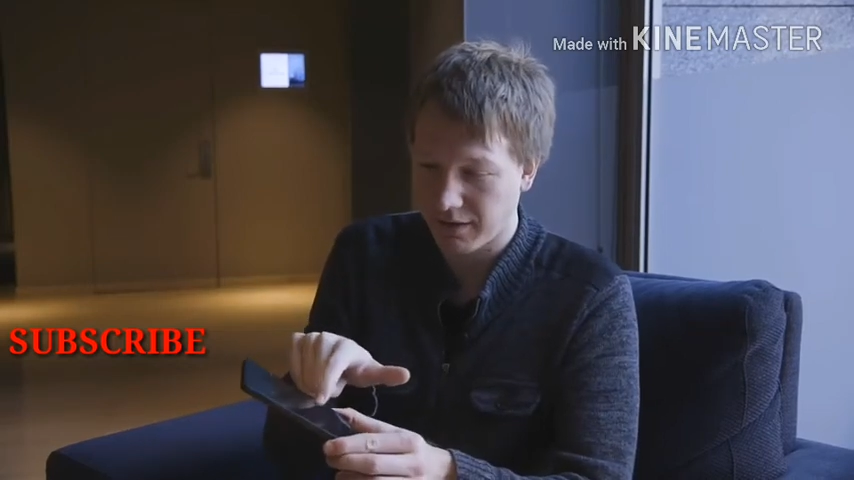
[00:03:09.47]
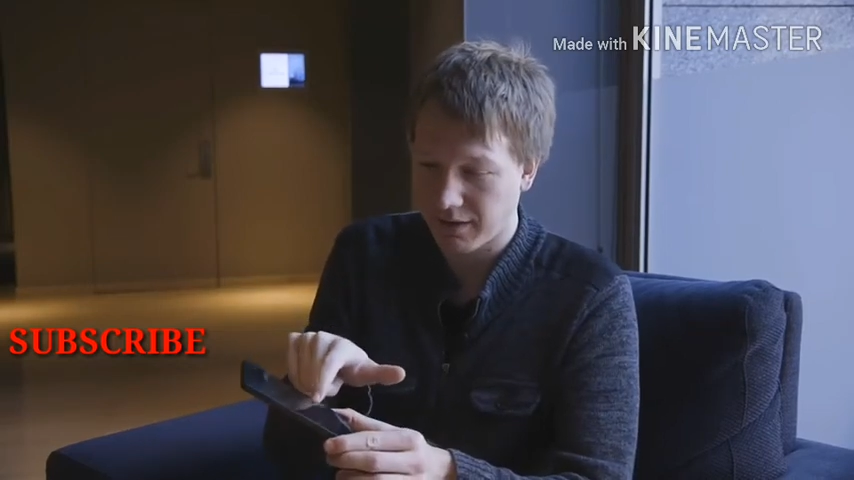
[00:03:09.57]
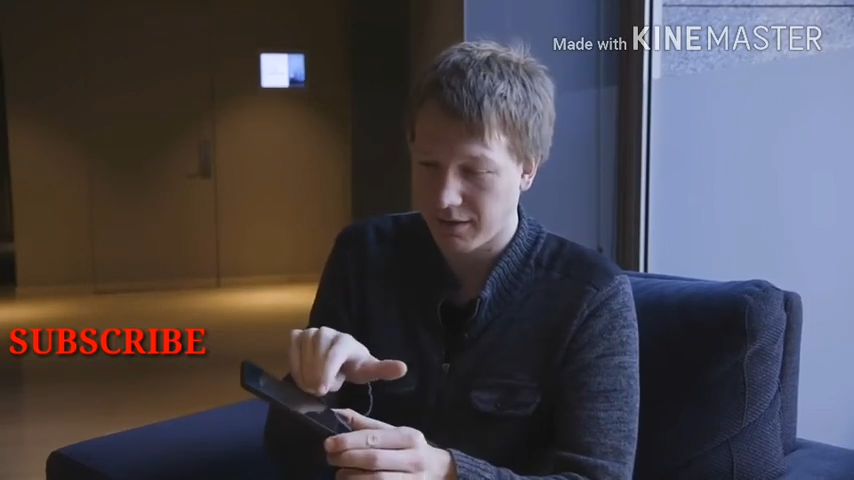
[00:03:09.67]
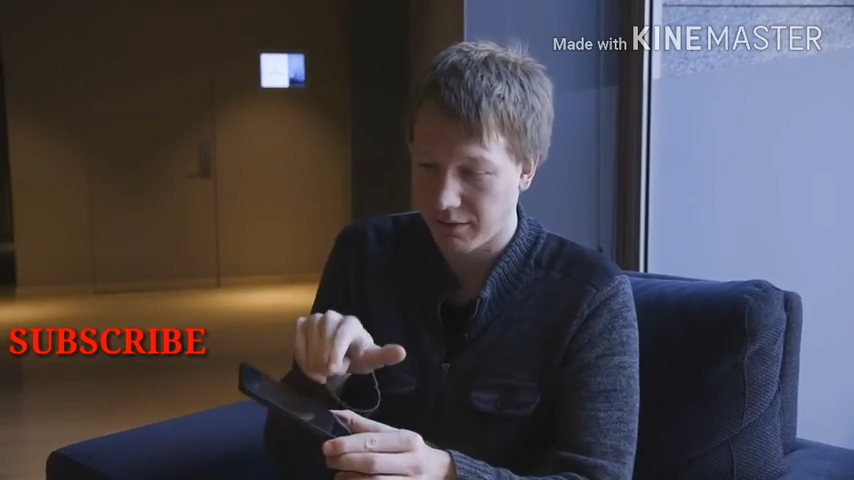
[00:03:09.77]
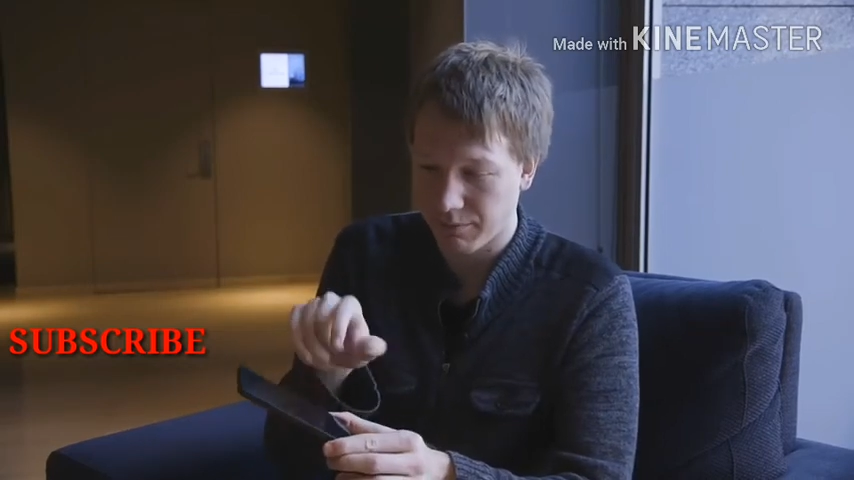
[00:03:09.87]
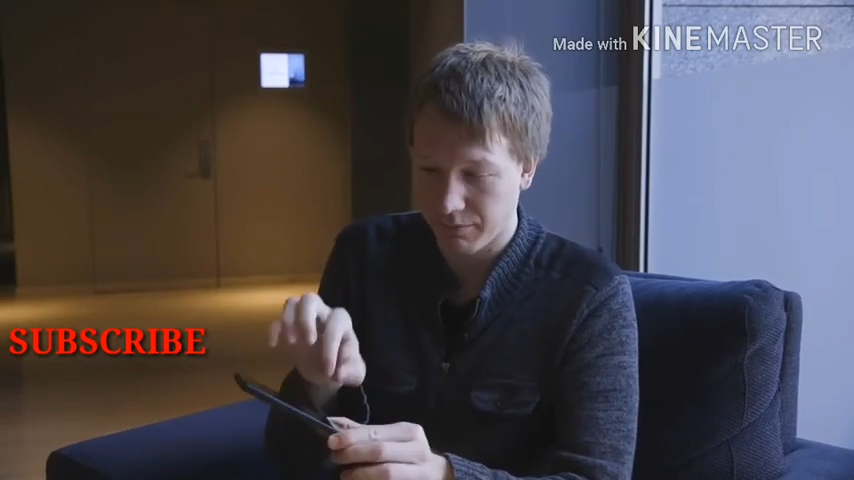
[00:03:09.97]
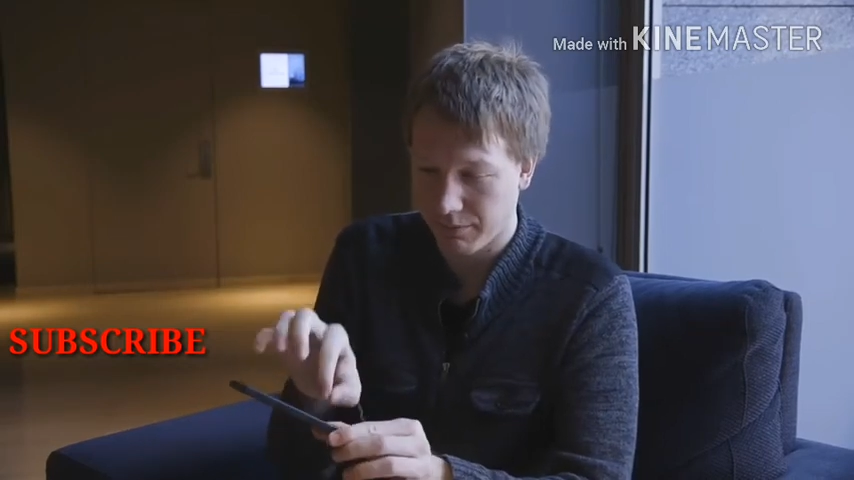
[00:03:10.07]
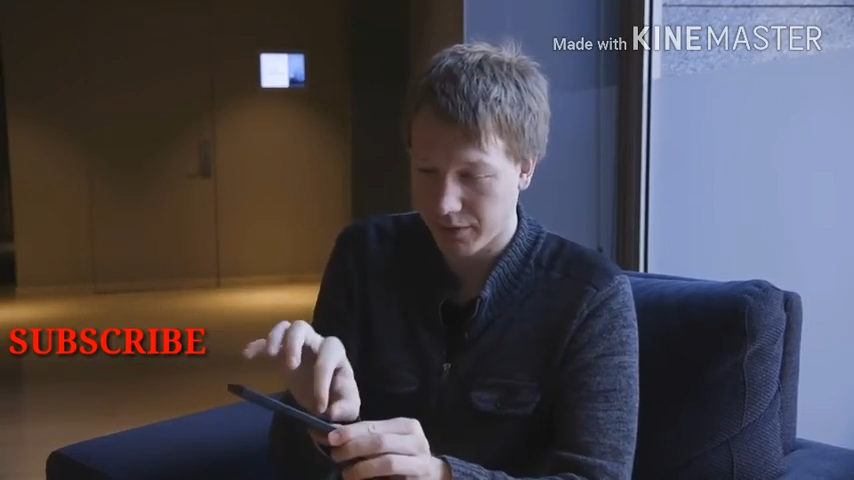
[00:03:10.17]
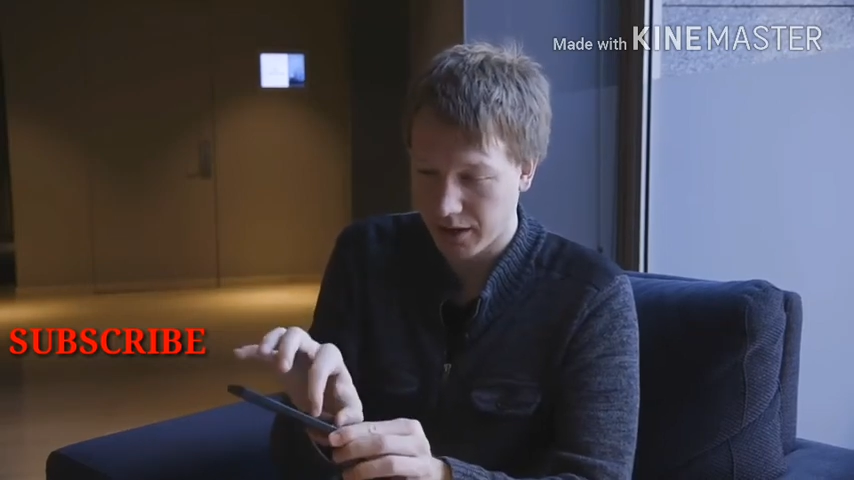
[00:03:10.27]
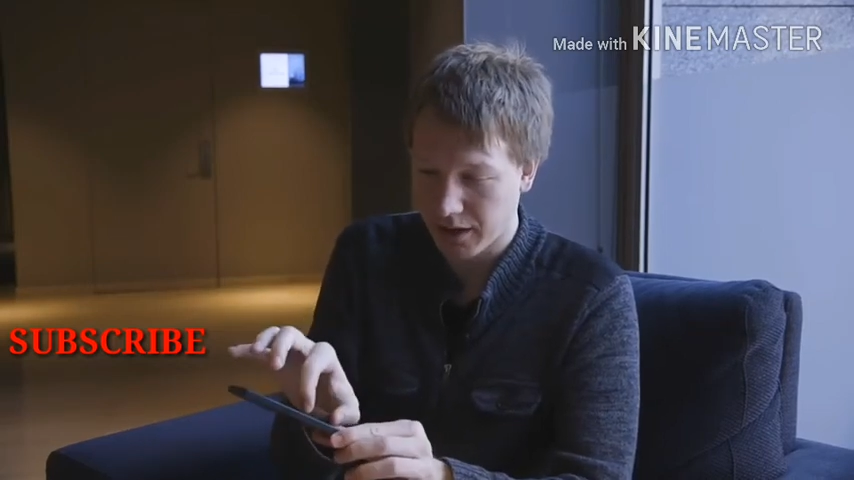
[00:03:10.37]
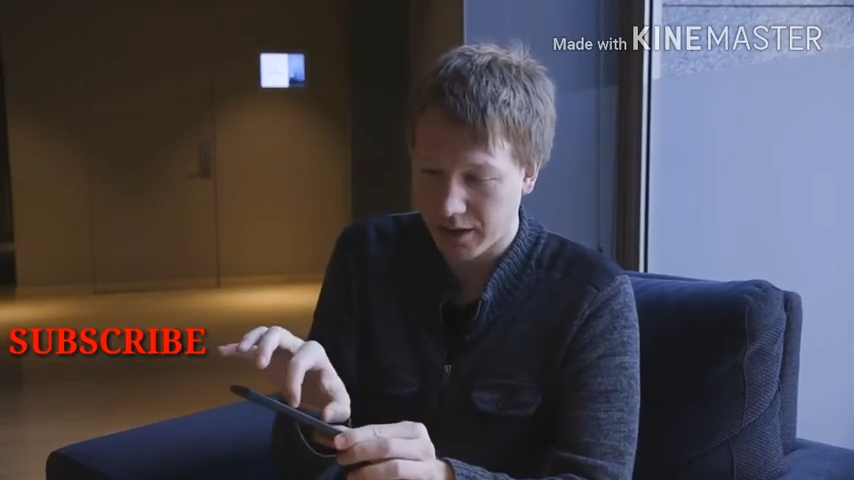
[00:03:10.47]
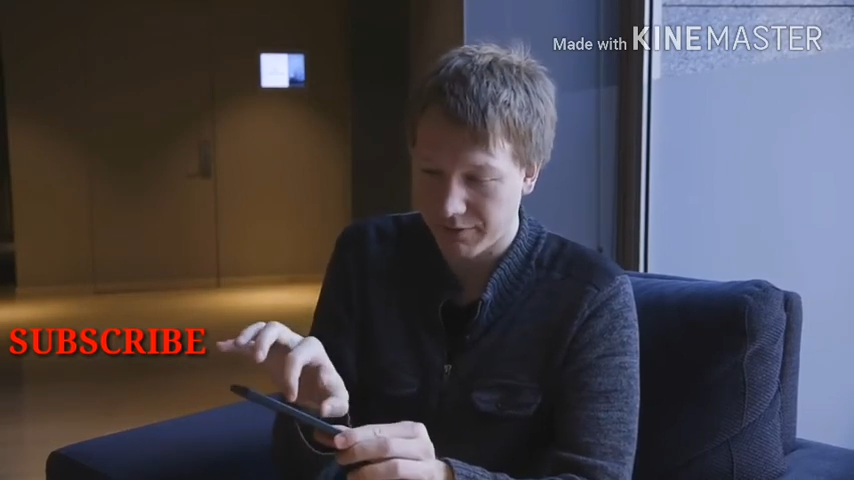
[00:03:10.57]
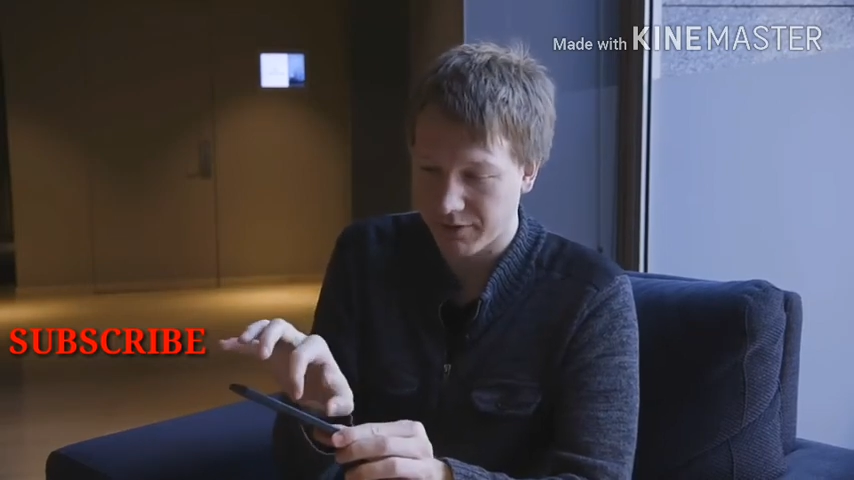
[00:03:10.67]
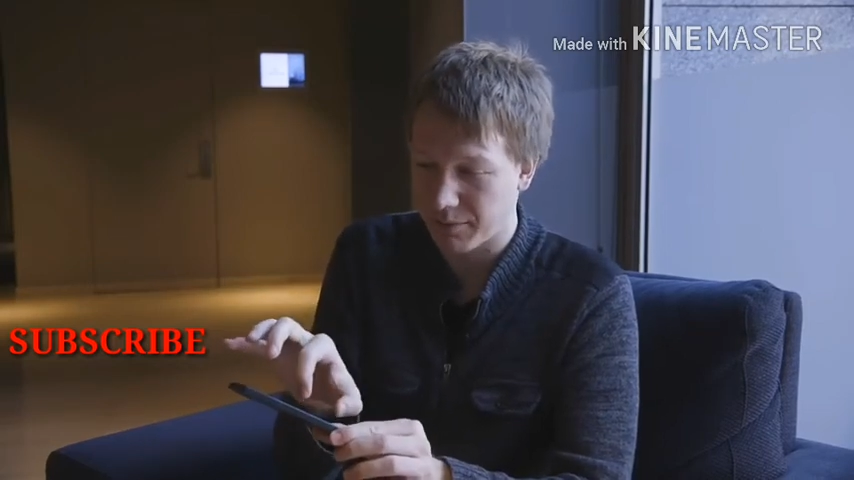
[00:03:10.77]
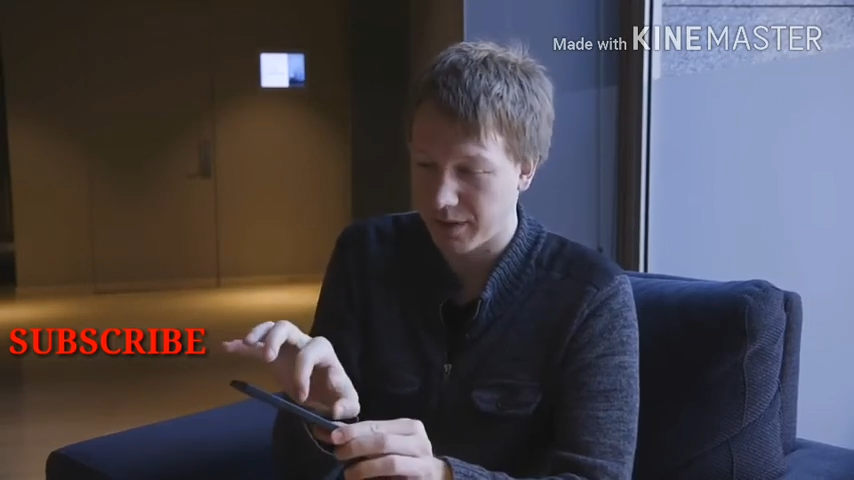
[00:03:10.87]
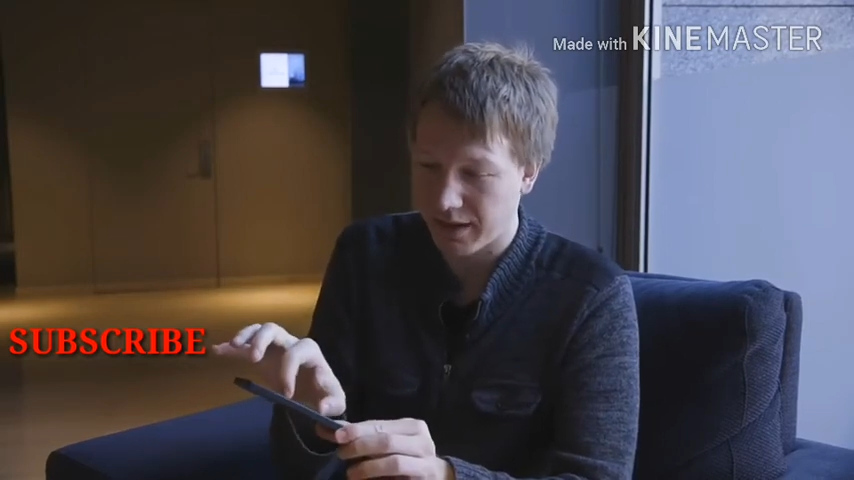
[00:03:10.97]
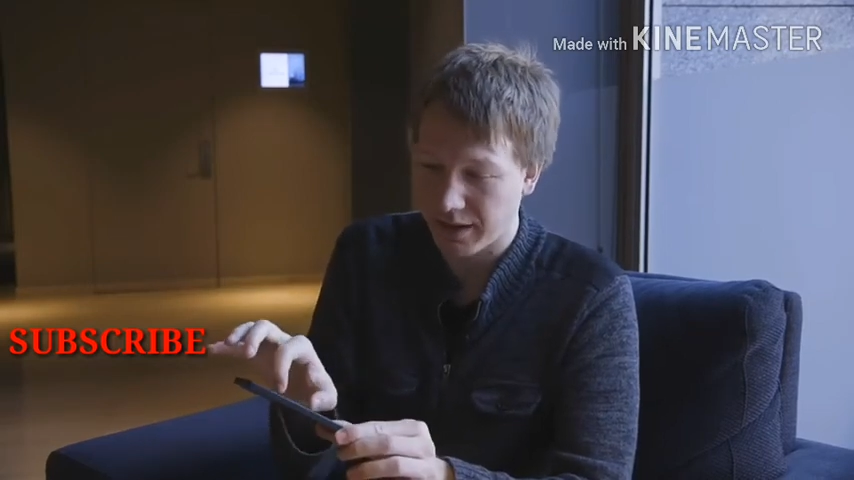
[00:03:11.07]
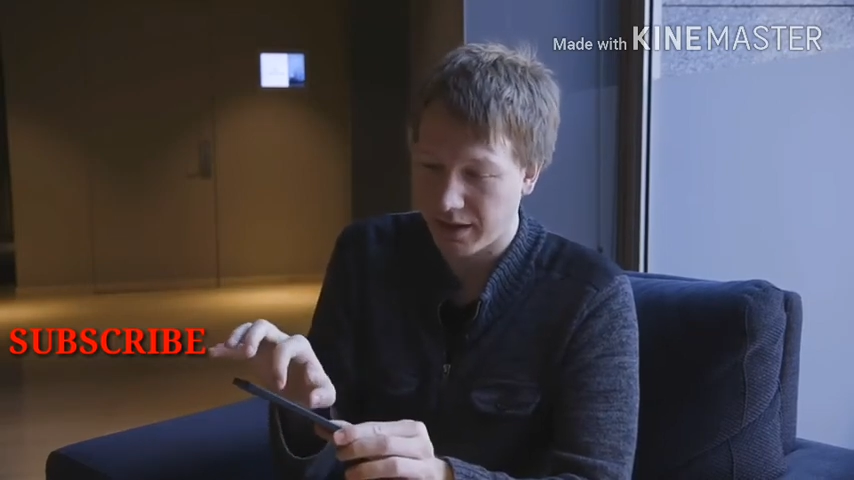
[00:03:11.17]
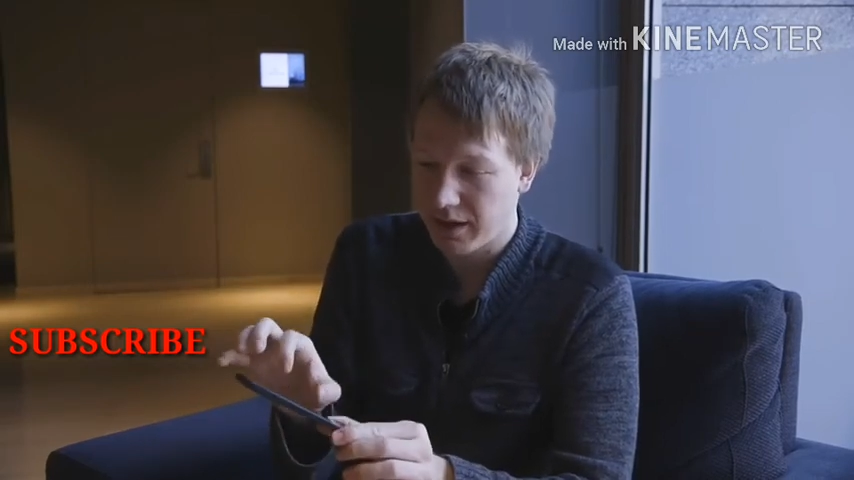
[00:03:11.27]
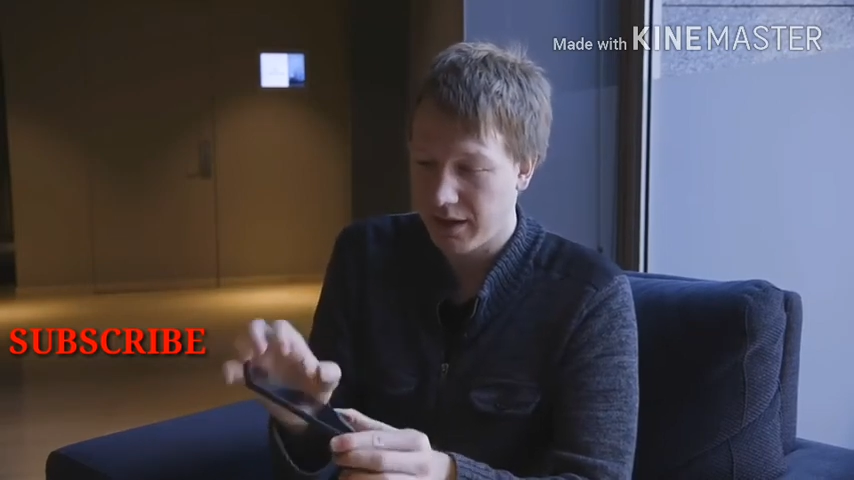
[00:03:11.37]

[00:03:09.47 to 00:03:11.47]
the half-display